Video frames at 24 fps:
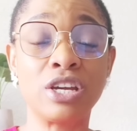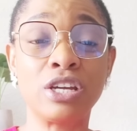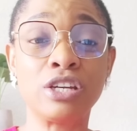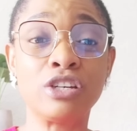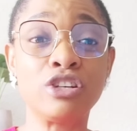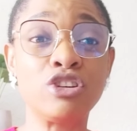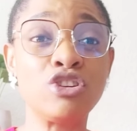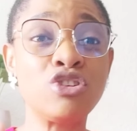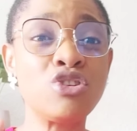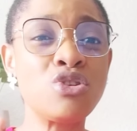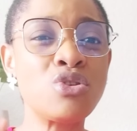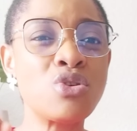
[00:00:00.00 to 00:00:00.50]

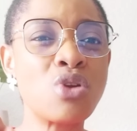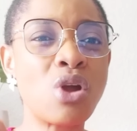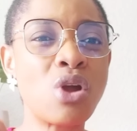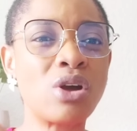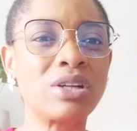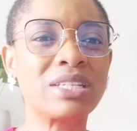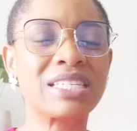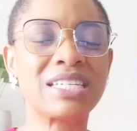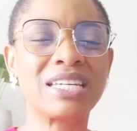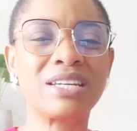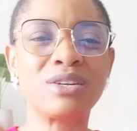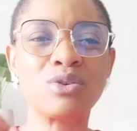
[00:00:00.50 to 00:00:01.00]

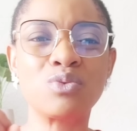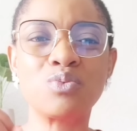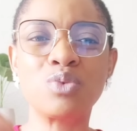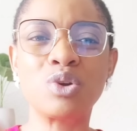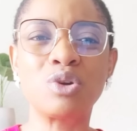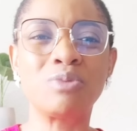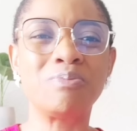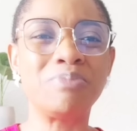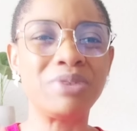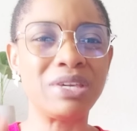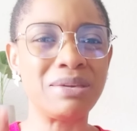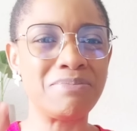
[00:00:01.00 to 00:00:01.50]
Nothing
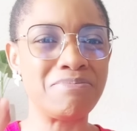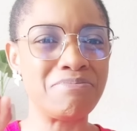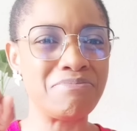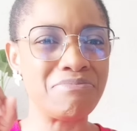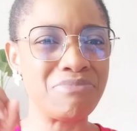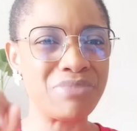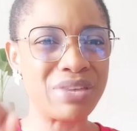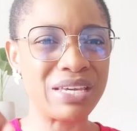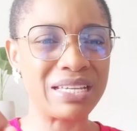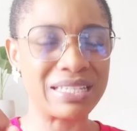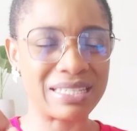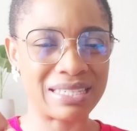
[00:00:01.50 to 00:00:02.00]
will be
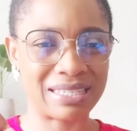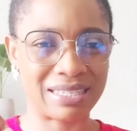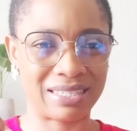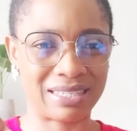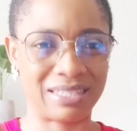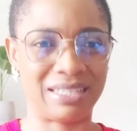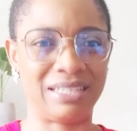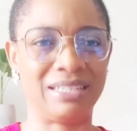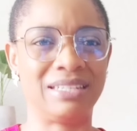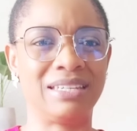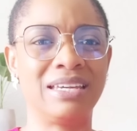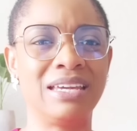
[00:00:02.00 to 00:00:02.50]

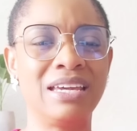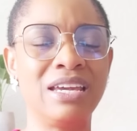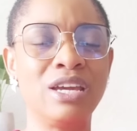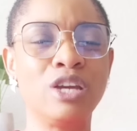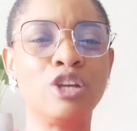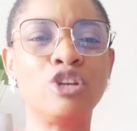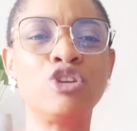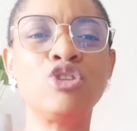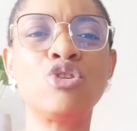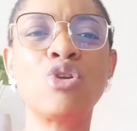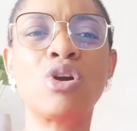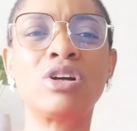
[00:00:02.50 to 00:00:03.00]
missing.
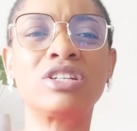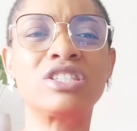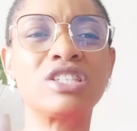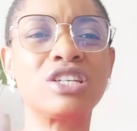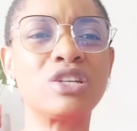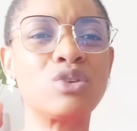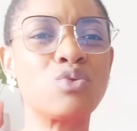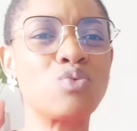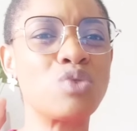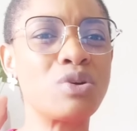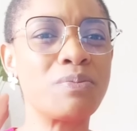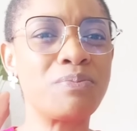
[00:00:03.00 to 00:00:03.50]

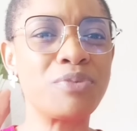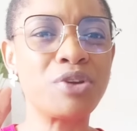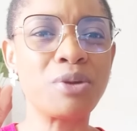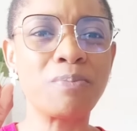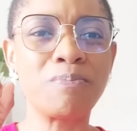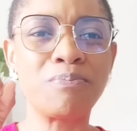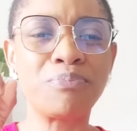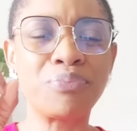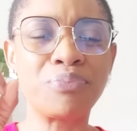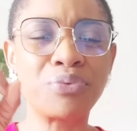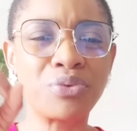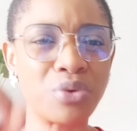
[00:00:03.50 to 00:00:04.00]
Nothing will be
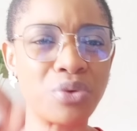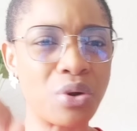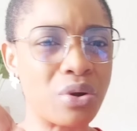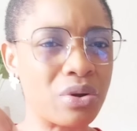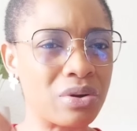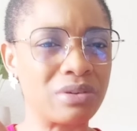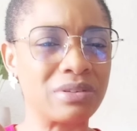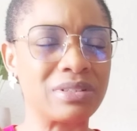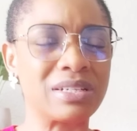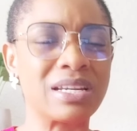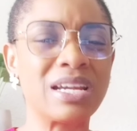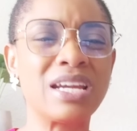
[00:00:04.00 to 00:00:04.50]

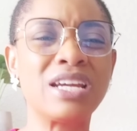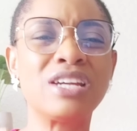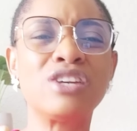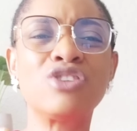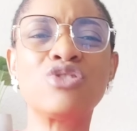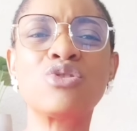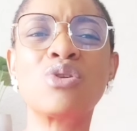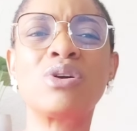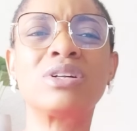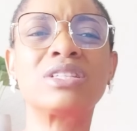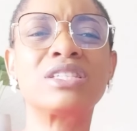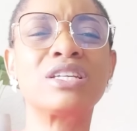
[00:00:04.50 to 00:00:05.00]
broken.
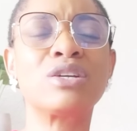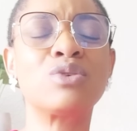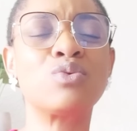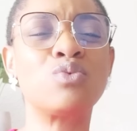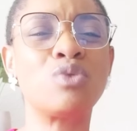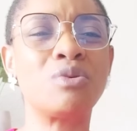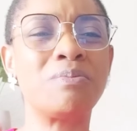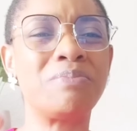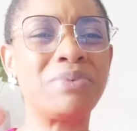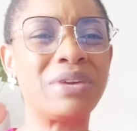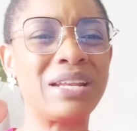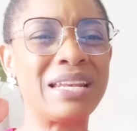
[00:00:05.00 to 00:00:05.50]
Nothing
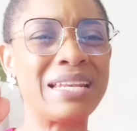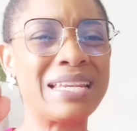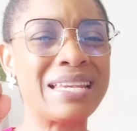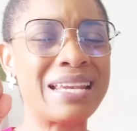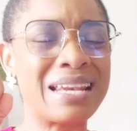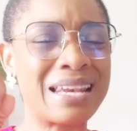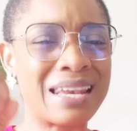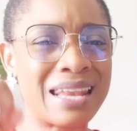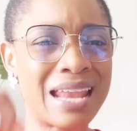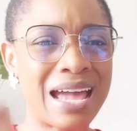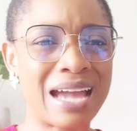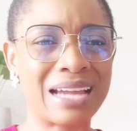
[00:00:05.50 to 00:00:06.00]
will be
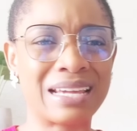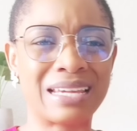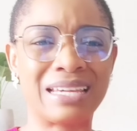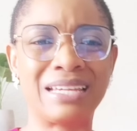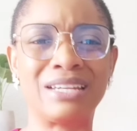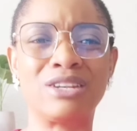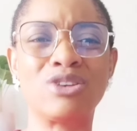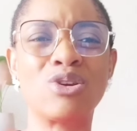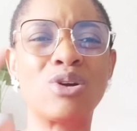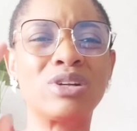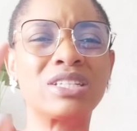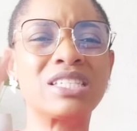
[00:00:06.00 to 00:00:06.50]

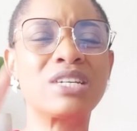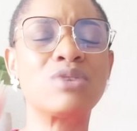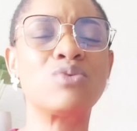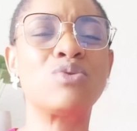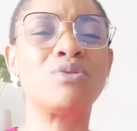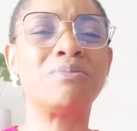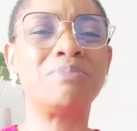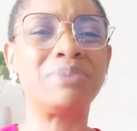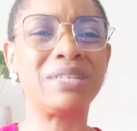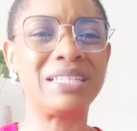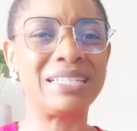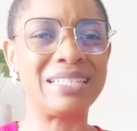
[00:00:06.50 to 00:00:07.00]
lacking. Nothing
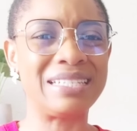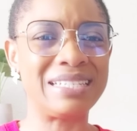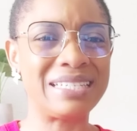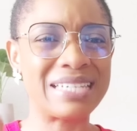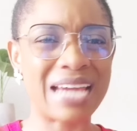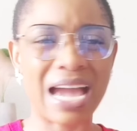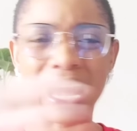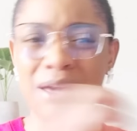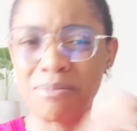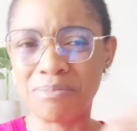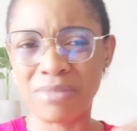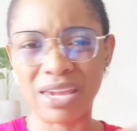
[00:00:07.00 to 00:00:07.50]
will be
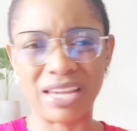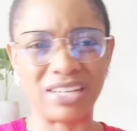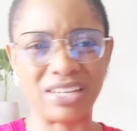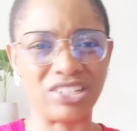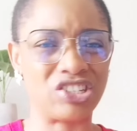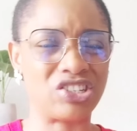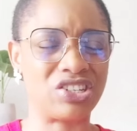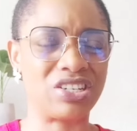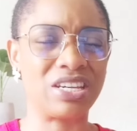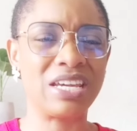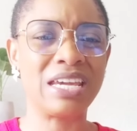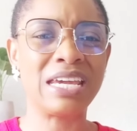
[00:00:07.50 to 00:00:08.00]

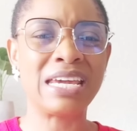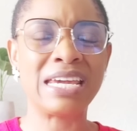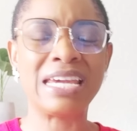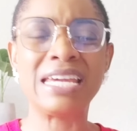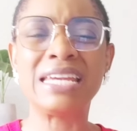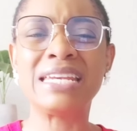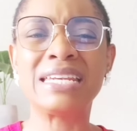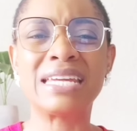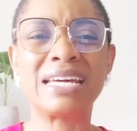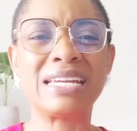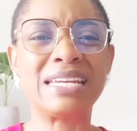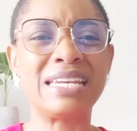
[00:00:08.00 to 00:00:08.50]
damaged.
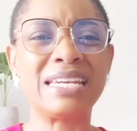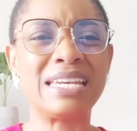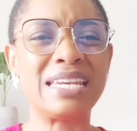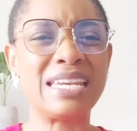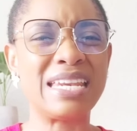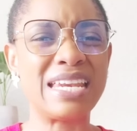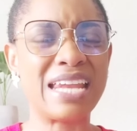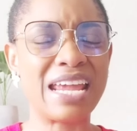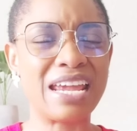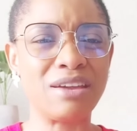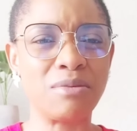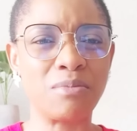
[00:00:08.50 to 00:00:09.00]
In the
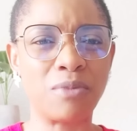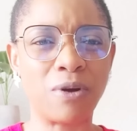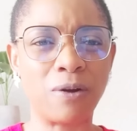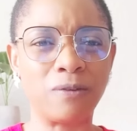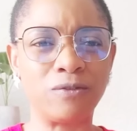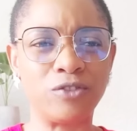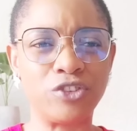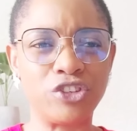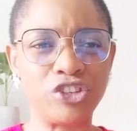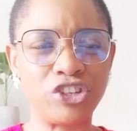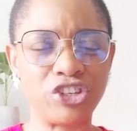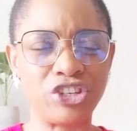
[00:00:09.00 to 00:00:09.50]
name
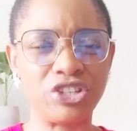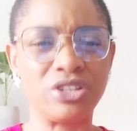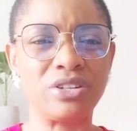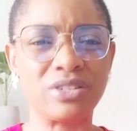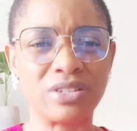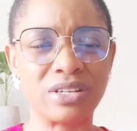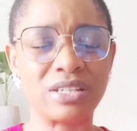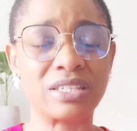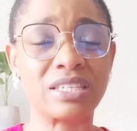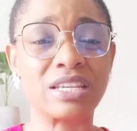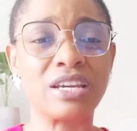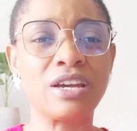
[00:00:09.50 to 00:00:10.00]
of
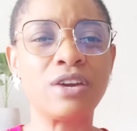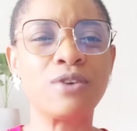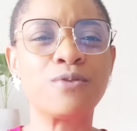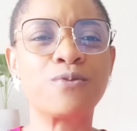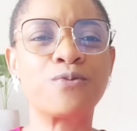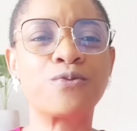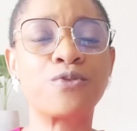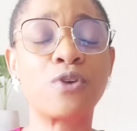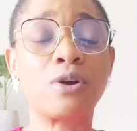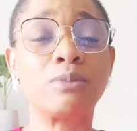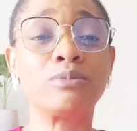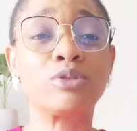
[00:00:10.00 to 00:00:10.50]
Jesus.
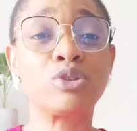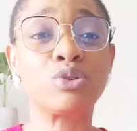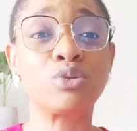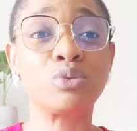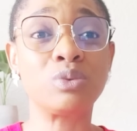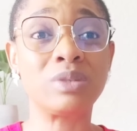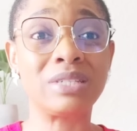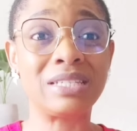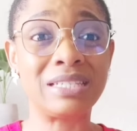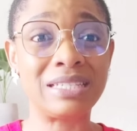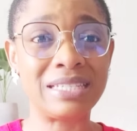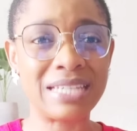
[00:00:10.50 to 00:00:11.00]
From
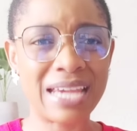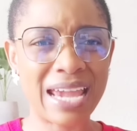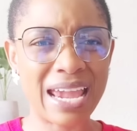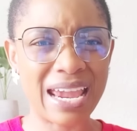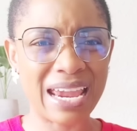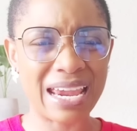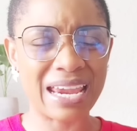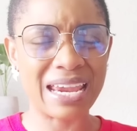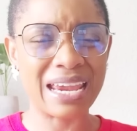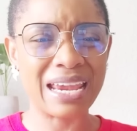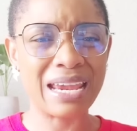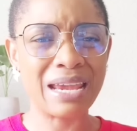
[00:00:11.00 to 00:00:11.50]

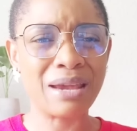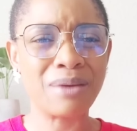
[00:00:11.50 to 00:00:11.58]
today,